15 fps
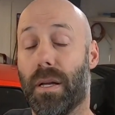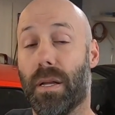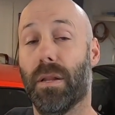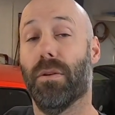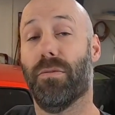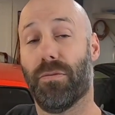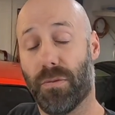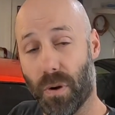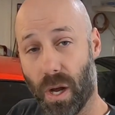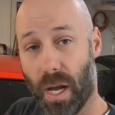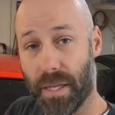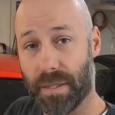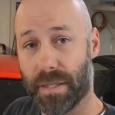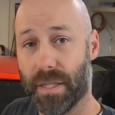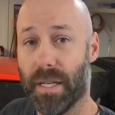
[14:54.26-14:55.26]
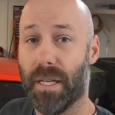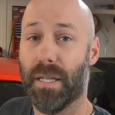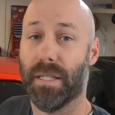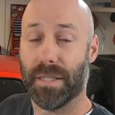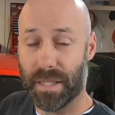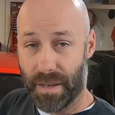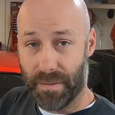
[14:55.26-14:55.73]
the front
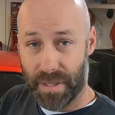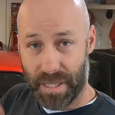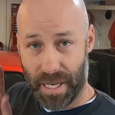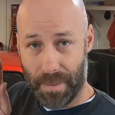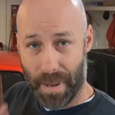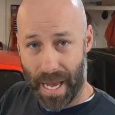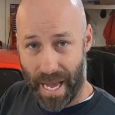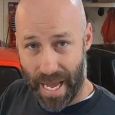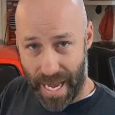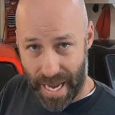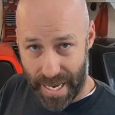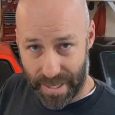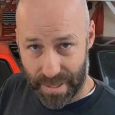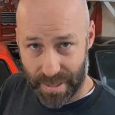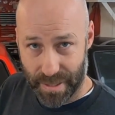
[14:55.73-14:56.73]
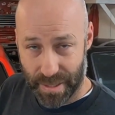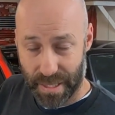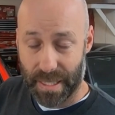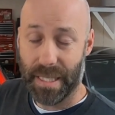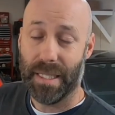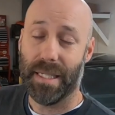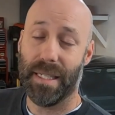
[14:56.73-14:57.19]
17x8
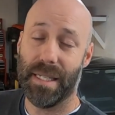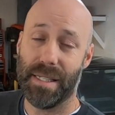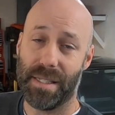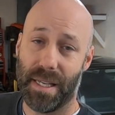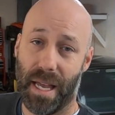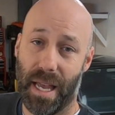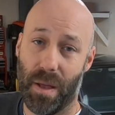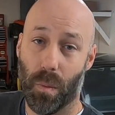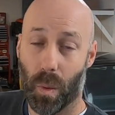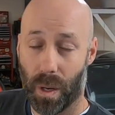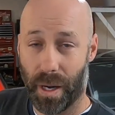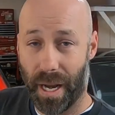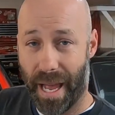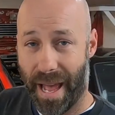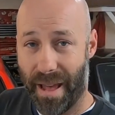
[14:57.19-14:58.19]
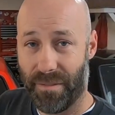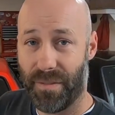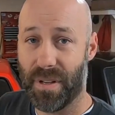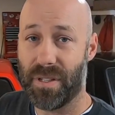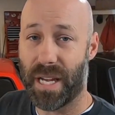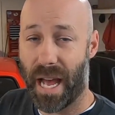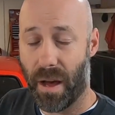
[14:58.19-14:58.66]
is a 1.5
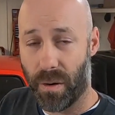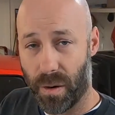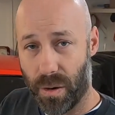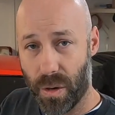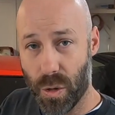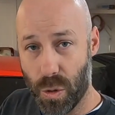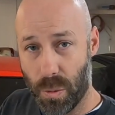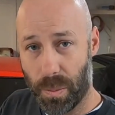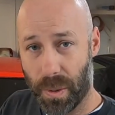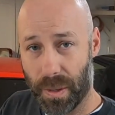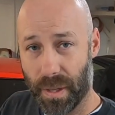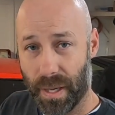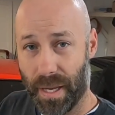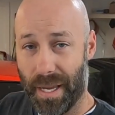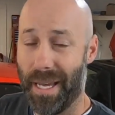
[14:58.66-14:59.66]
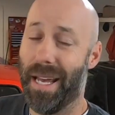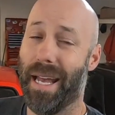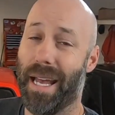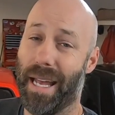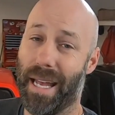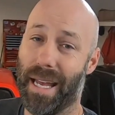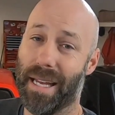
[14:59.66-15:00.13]
inch outer hoop
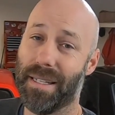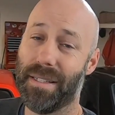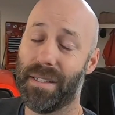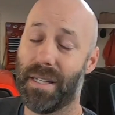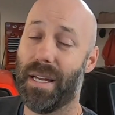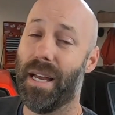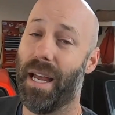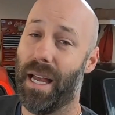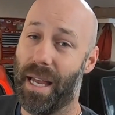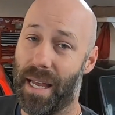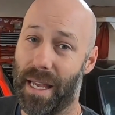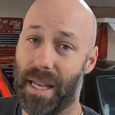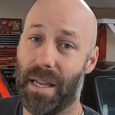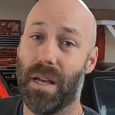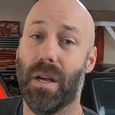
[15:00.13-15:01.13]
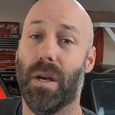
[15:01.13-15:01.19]
and a